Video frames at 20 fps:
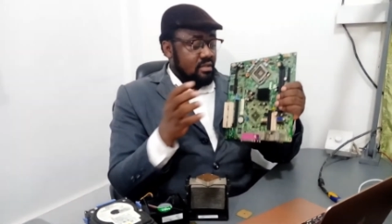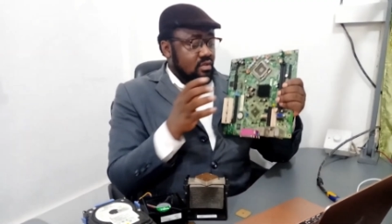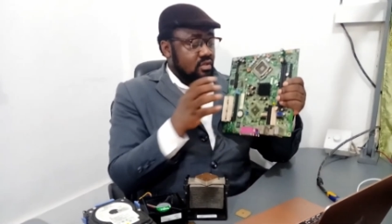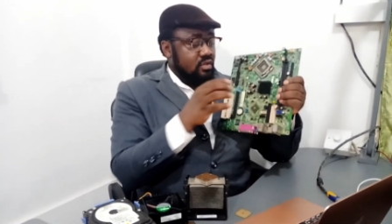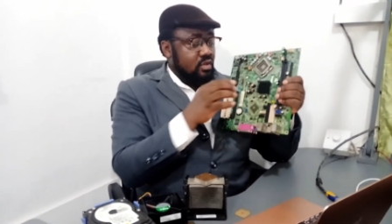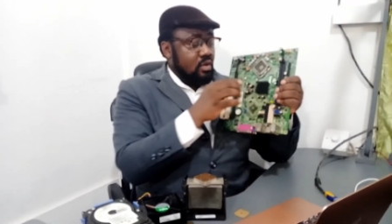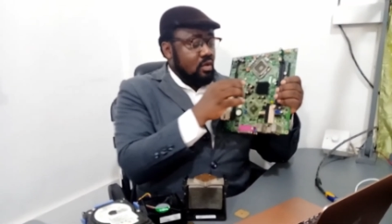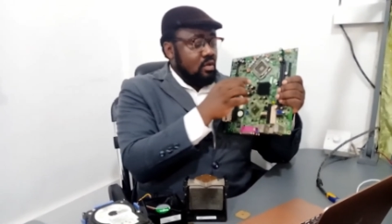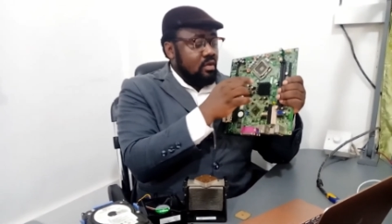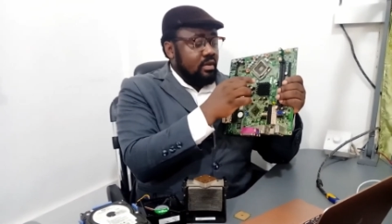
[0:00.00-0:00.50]

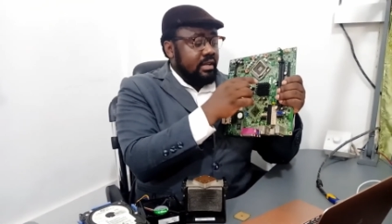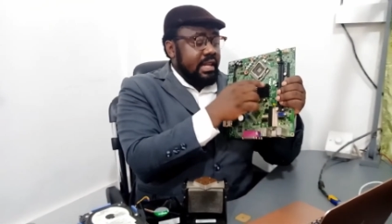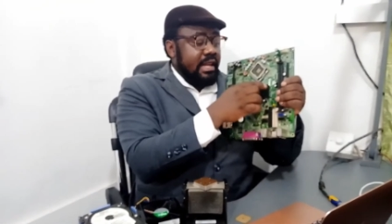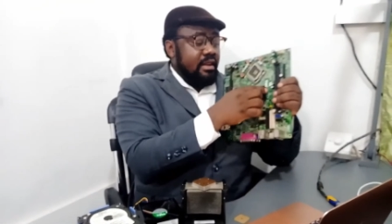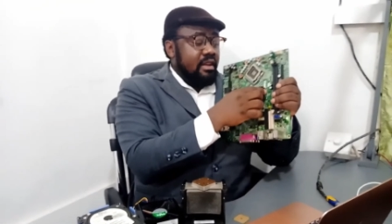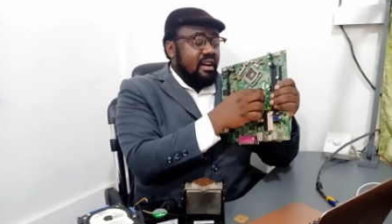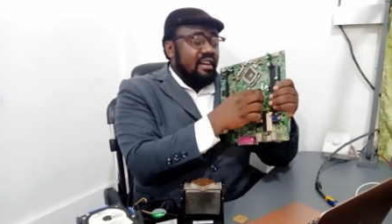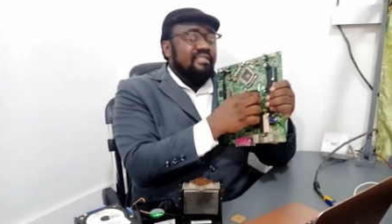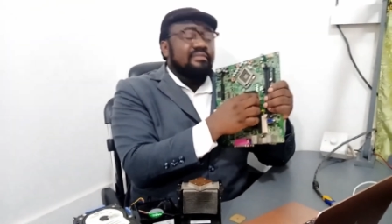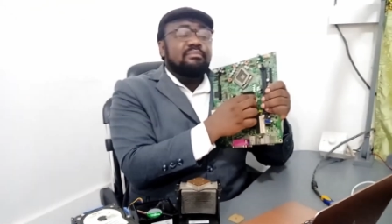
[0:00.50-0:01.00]
So the
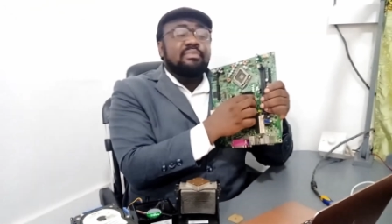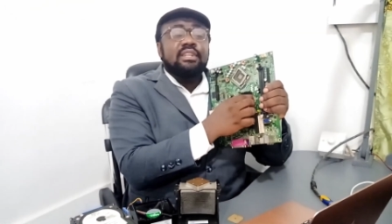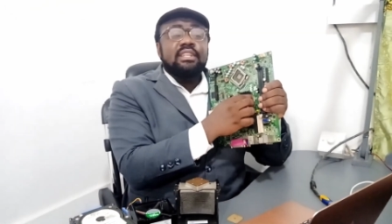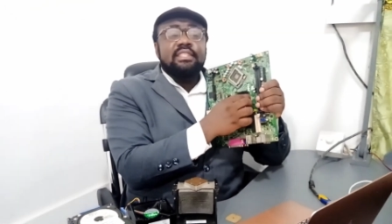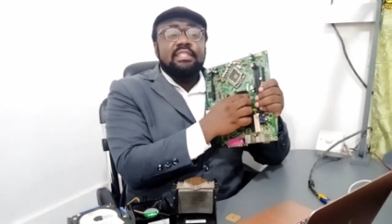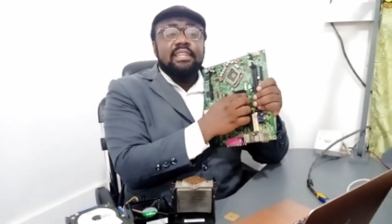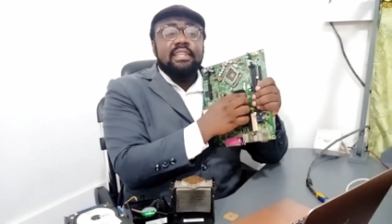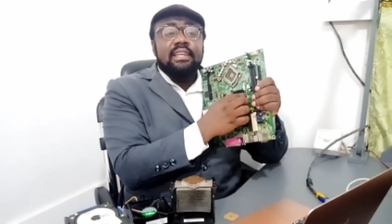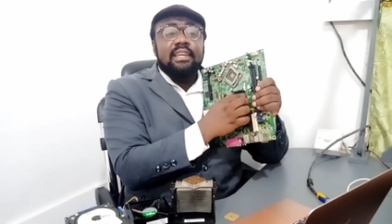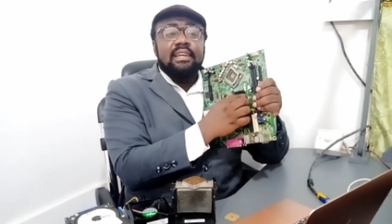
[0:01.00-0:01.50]
nerve
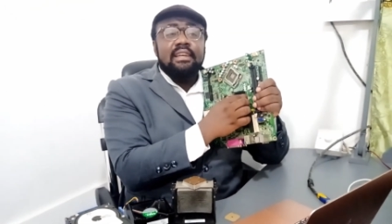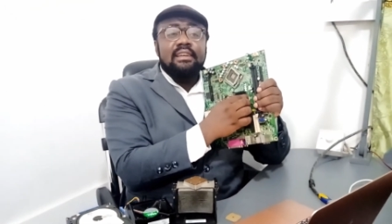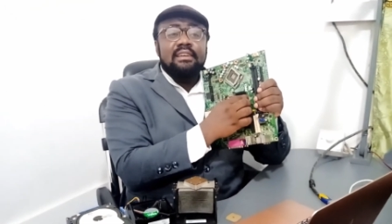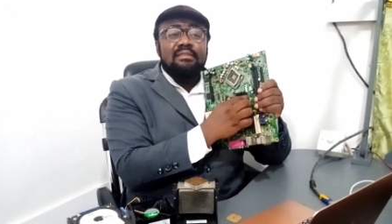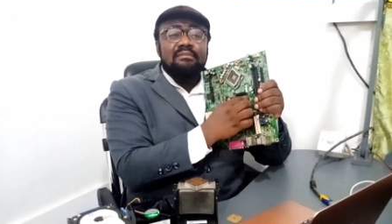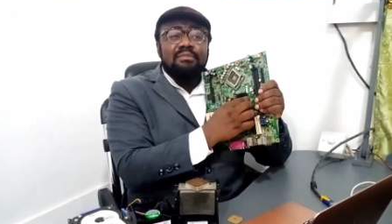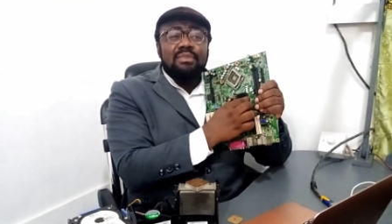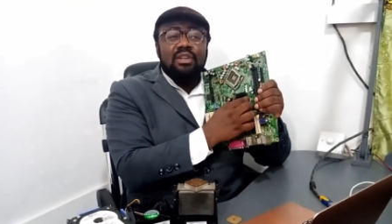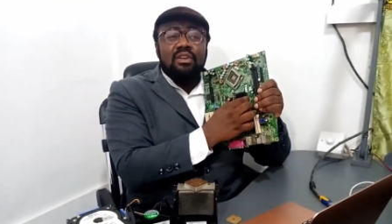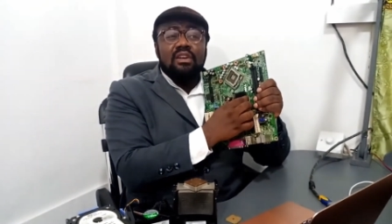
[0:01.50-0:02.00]
bridge here,
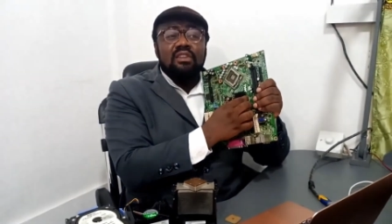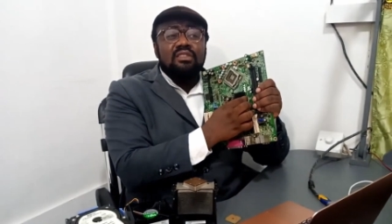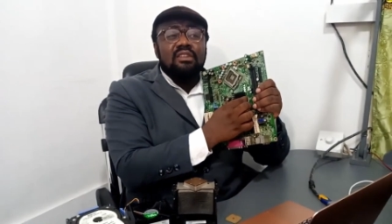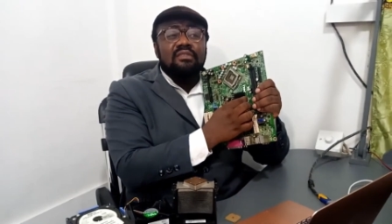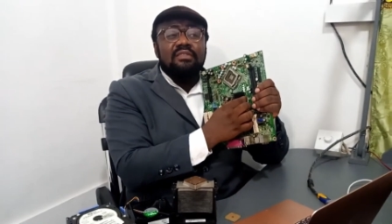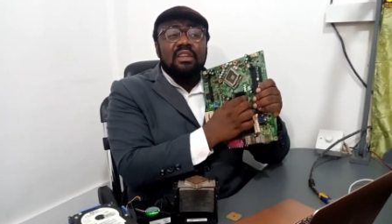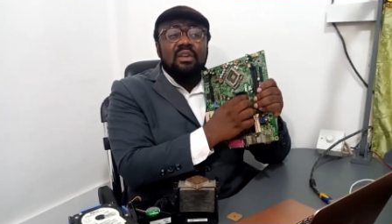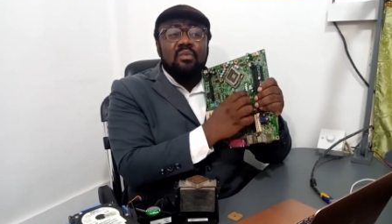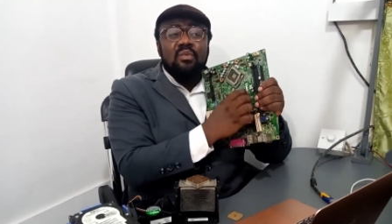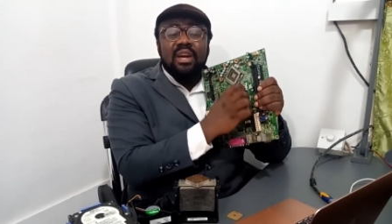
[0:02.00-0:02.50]
because
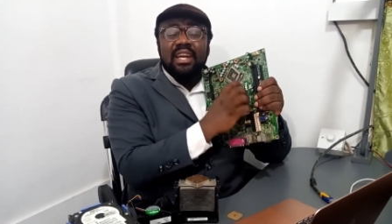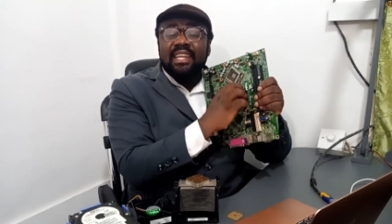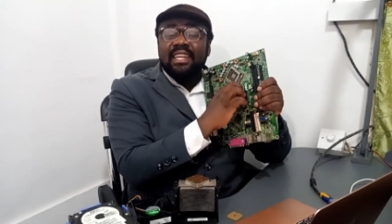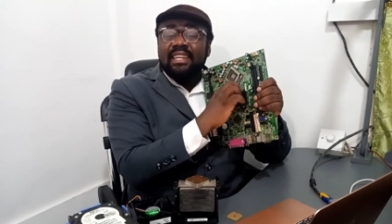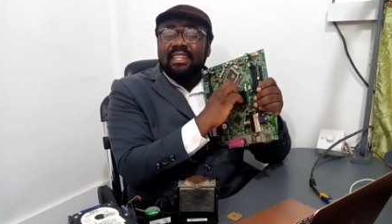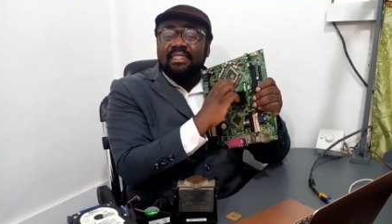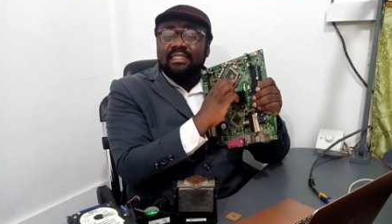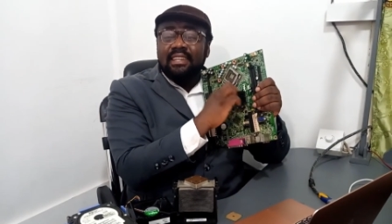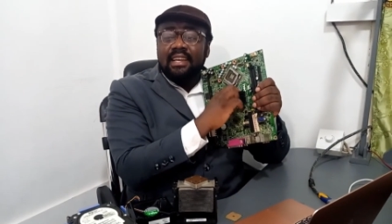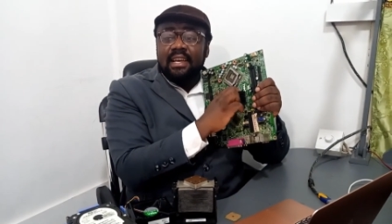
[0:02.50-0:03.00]
of the work
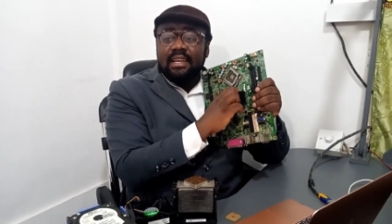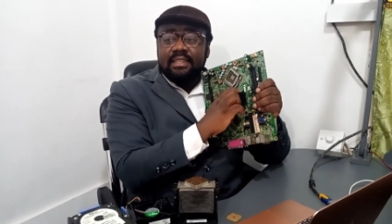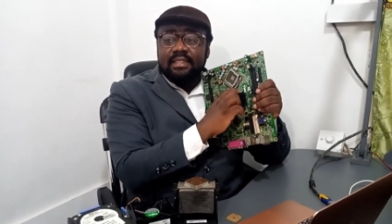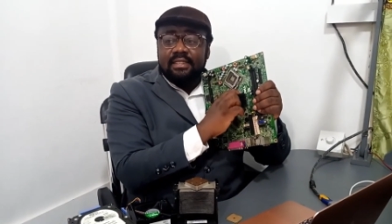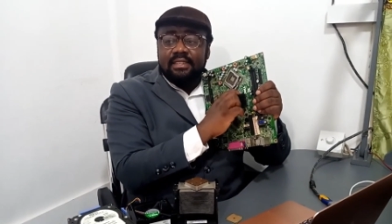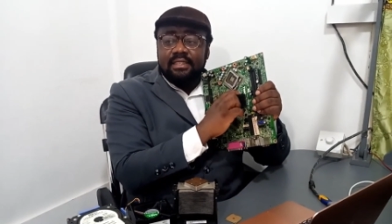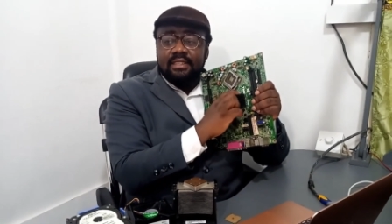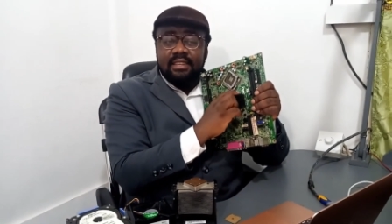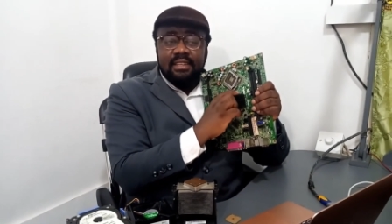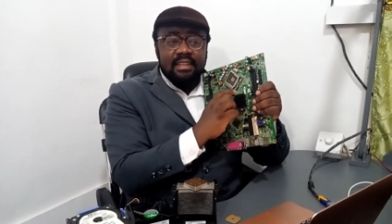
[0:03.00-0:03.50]
it
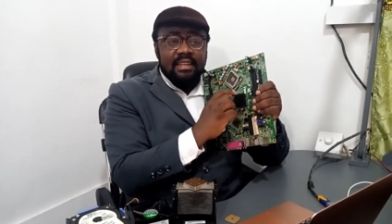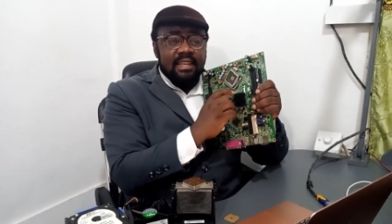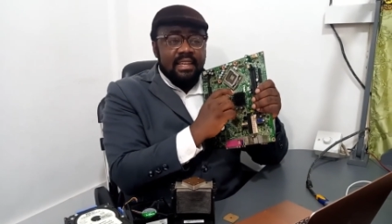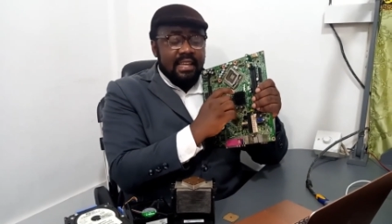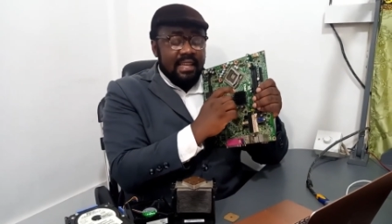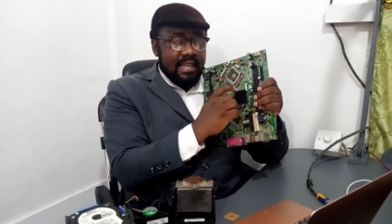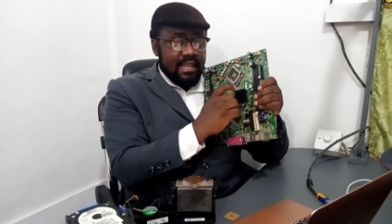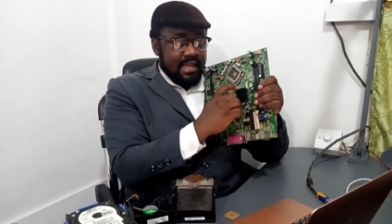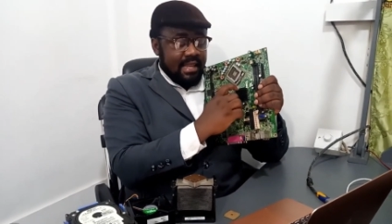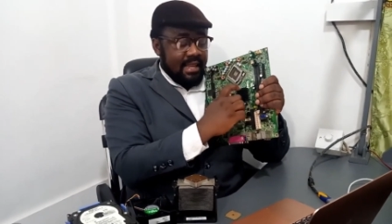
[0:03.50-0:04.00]
does,
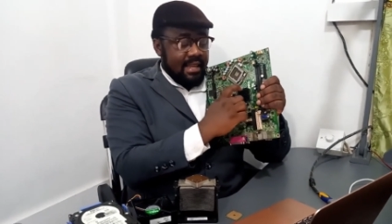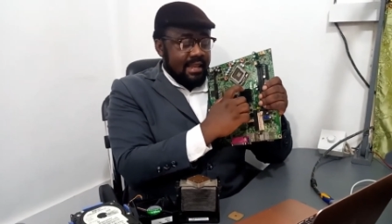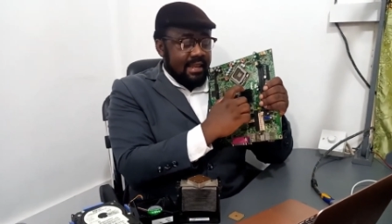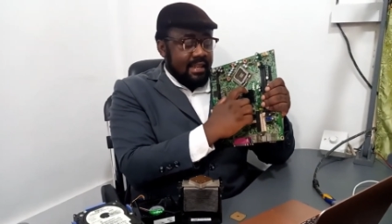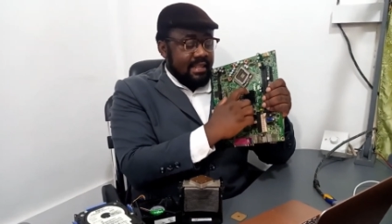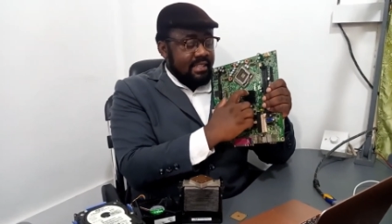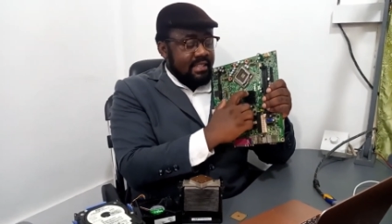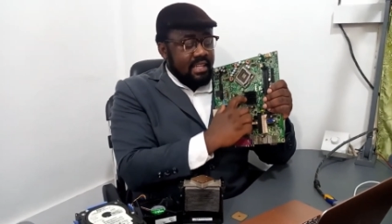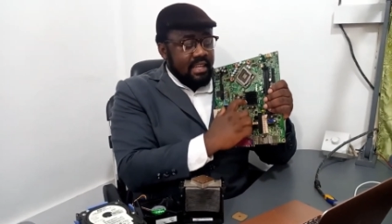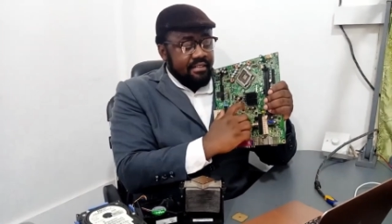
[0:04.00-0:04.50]
it
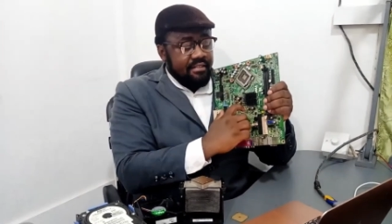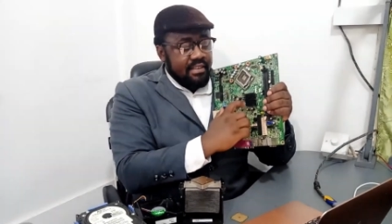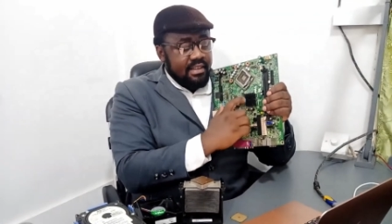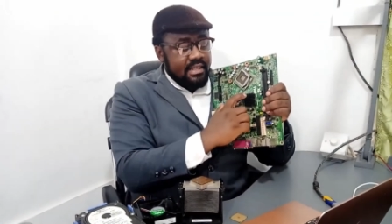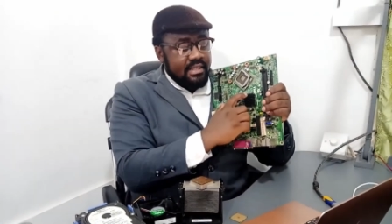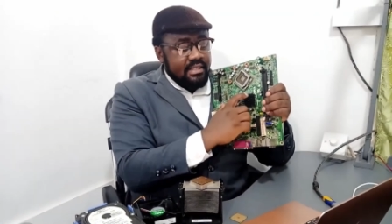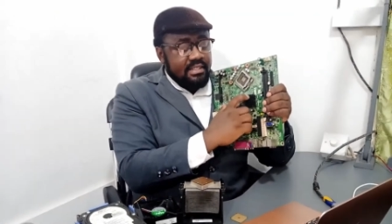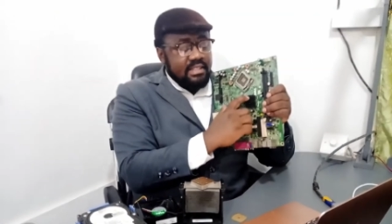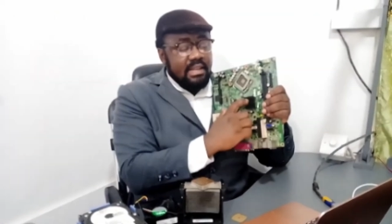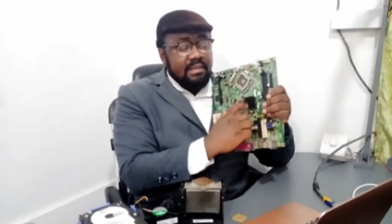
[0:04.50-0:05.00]
is
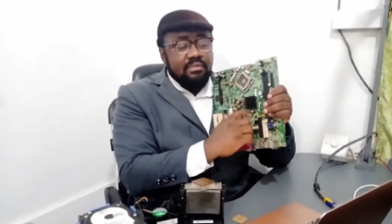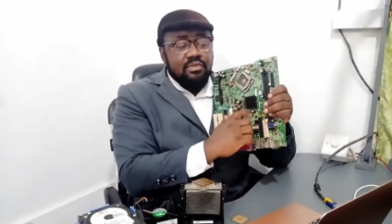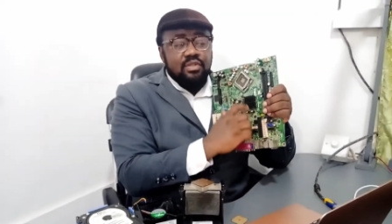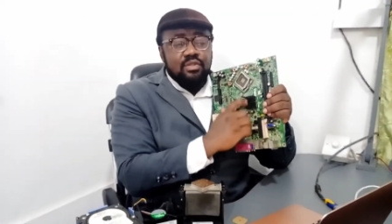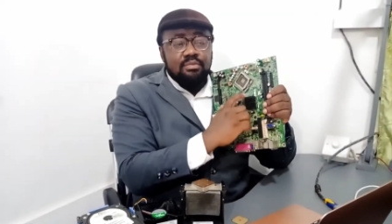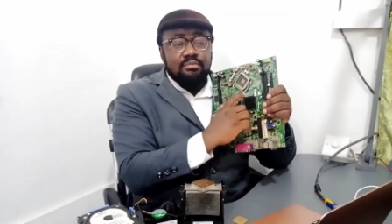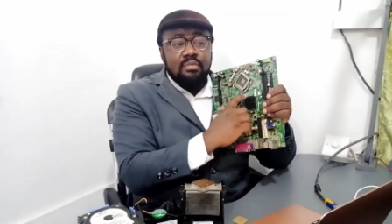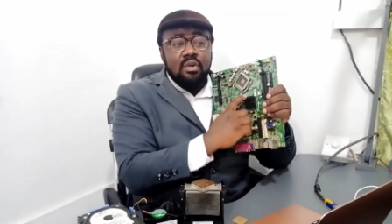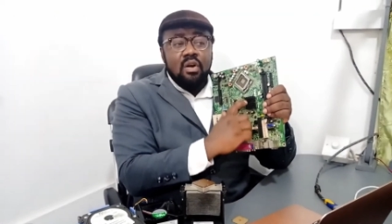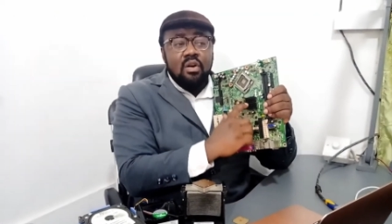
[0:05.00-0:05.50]
giving some
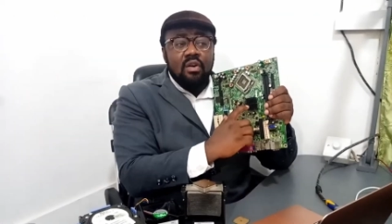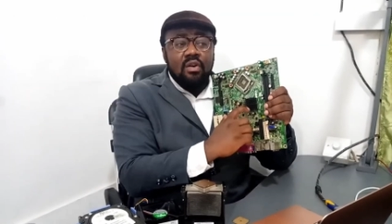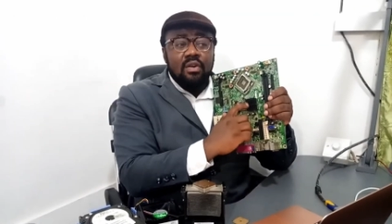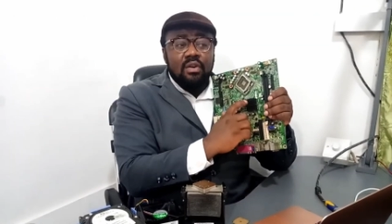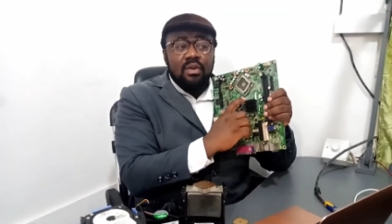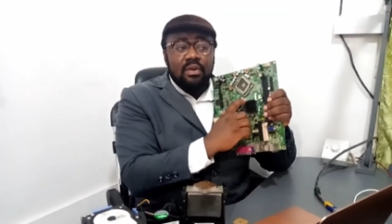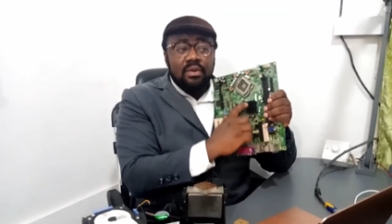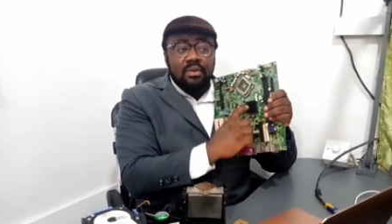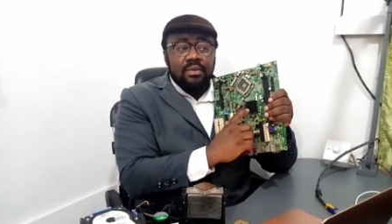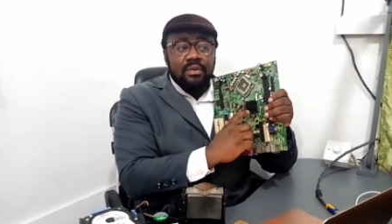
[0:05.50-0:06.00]

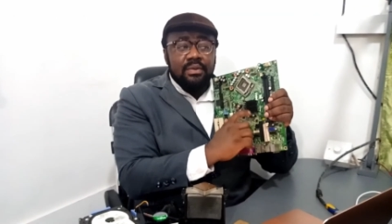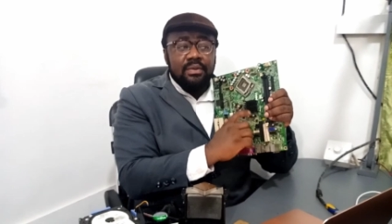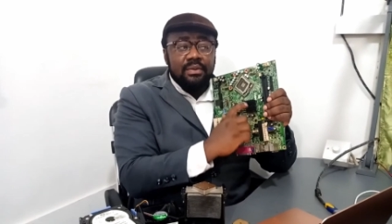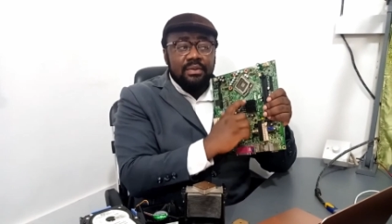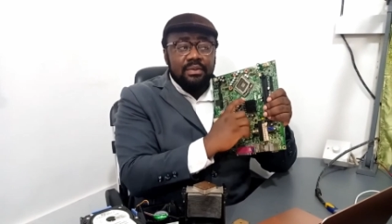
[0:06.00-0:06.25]
small